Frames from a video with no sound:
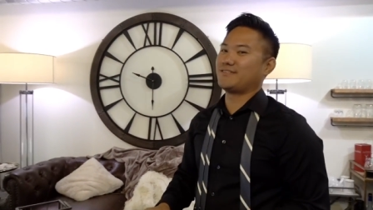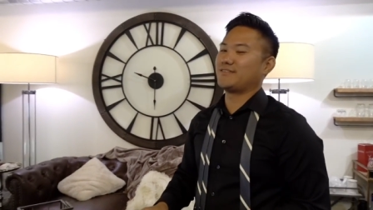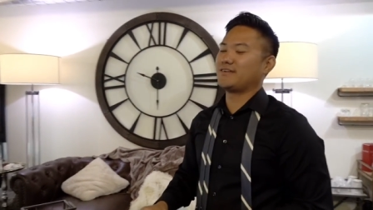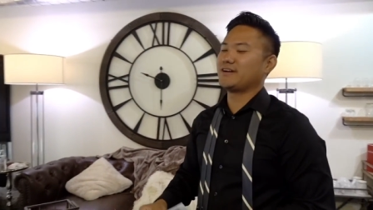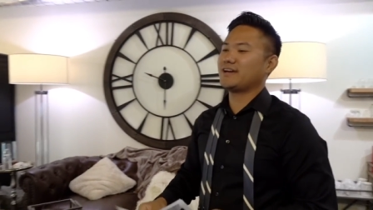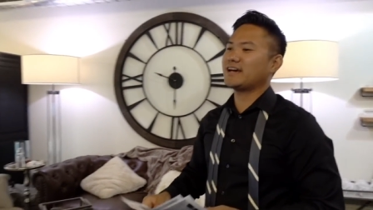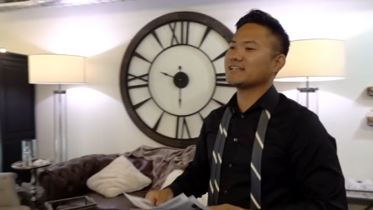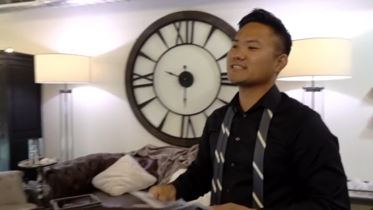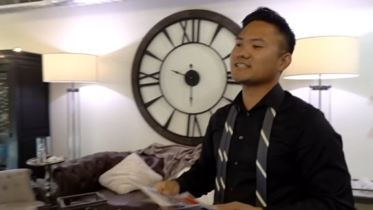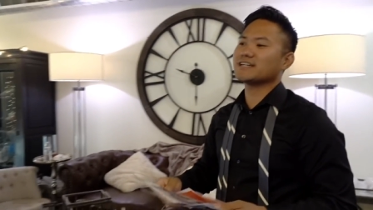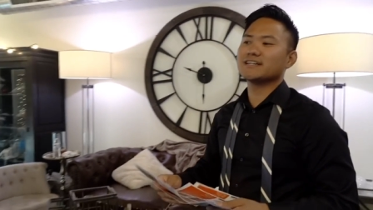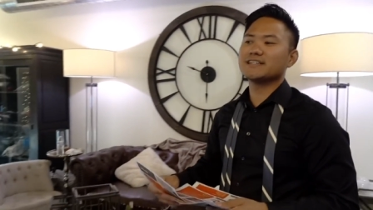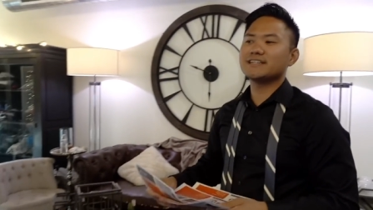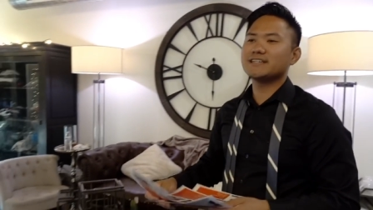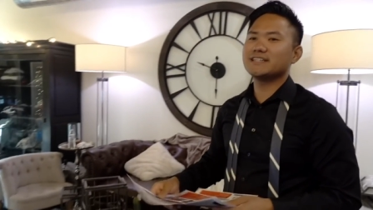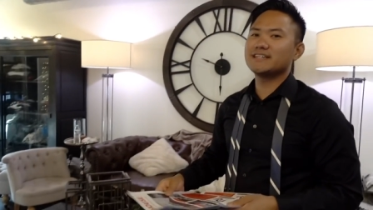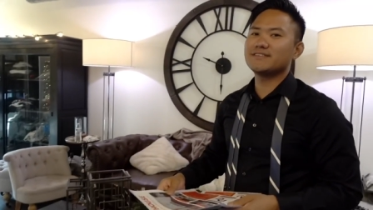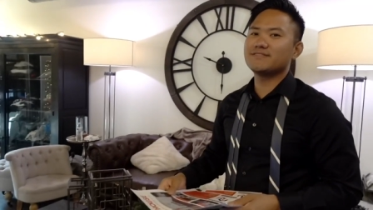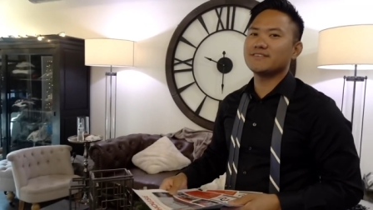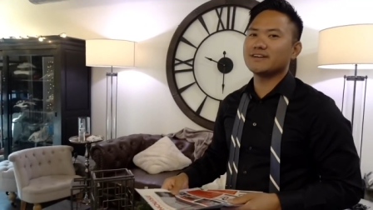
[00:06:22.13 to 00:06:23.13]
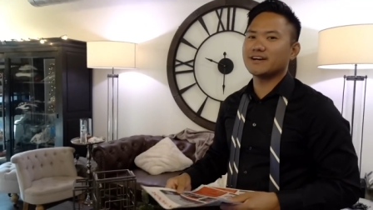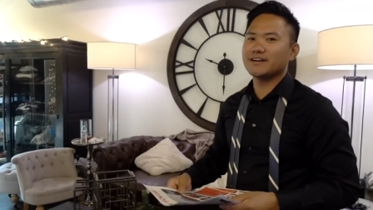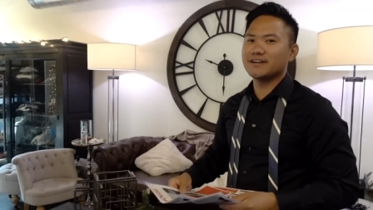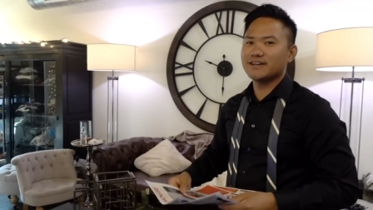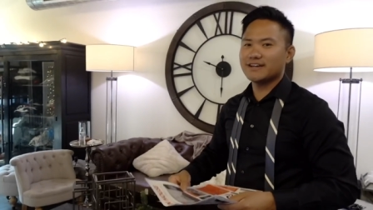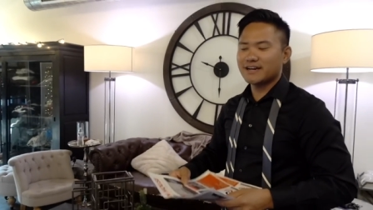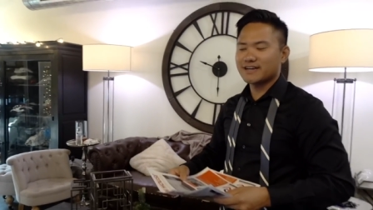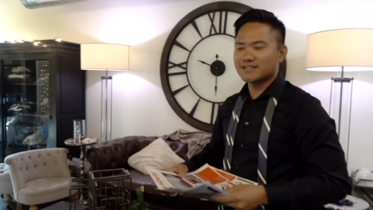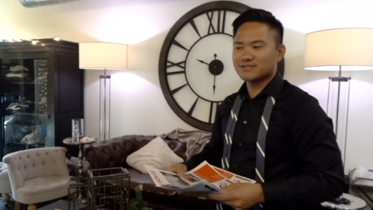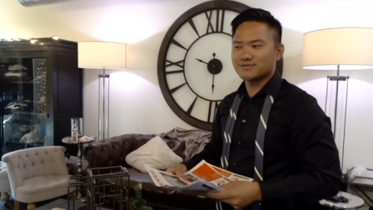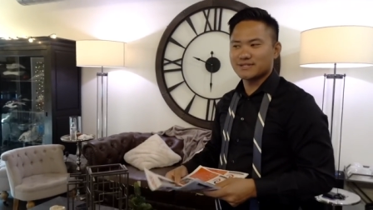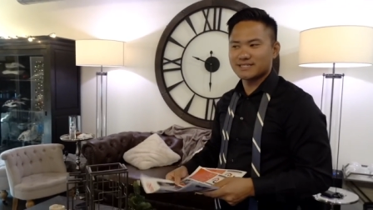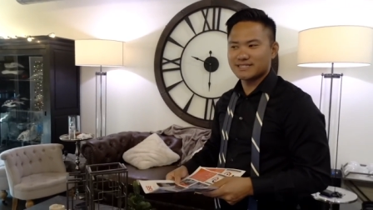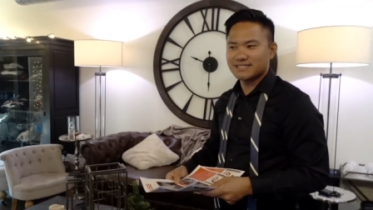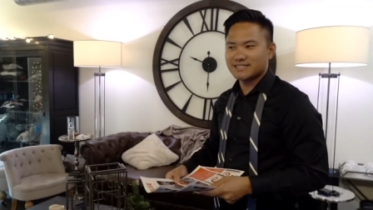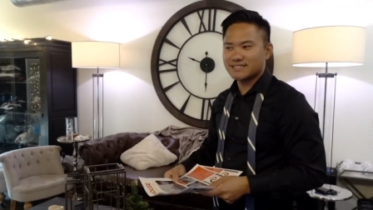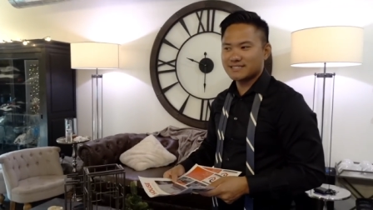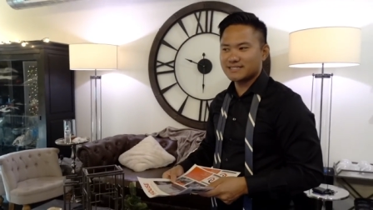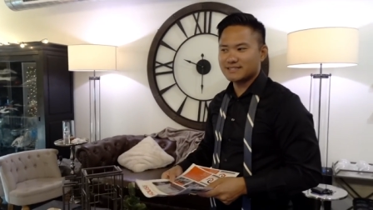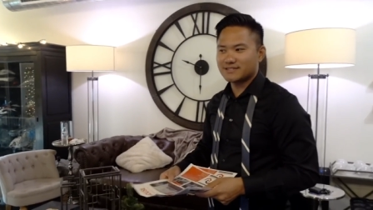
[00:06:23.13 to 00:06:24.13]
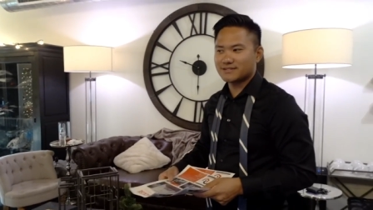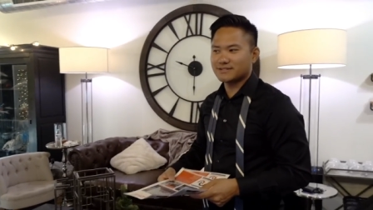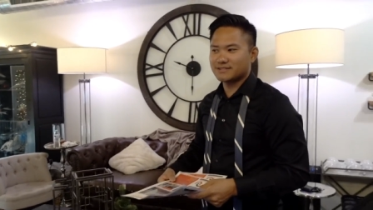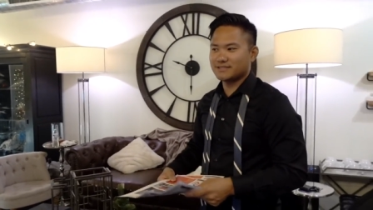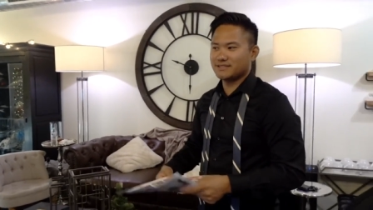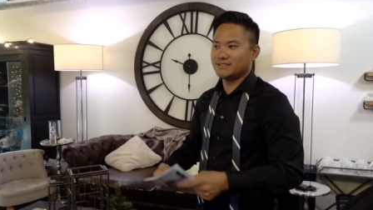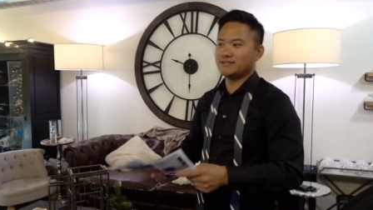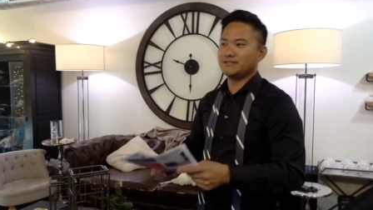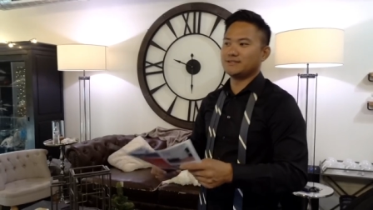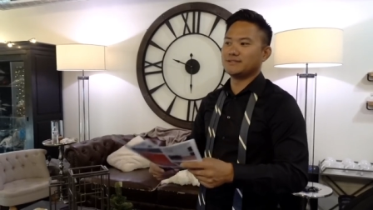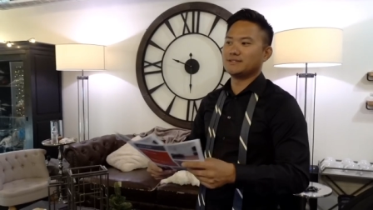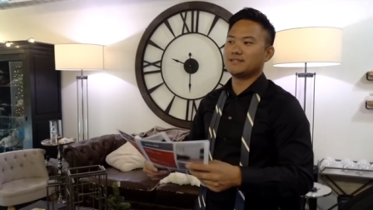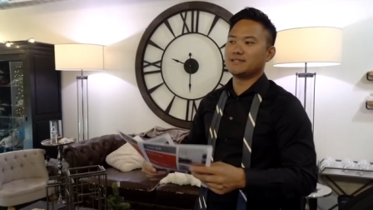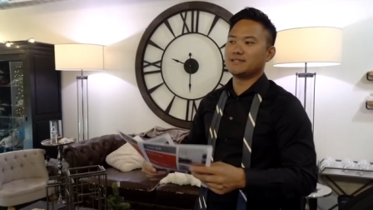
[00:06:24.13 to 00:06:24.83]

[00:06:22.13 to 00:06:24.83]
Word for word: Where are you guys currently living? Are you guys renting or are you?